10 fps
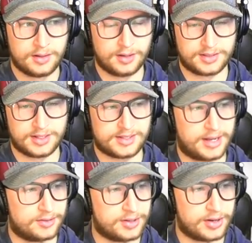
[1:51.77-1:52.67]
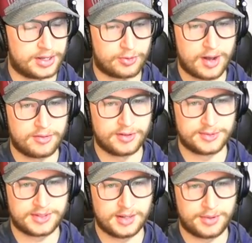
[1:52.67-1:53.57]
I was gonna say, I don't hear any crowd noise.
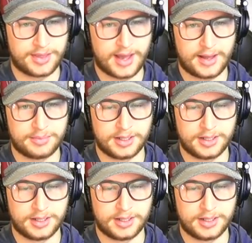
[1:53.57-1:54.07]
What's up with that?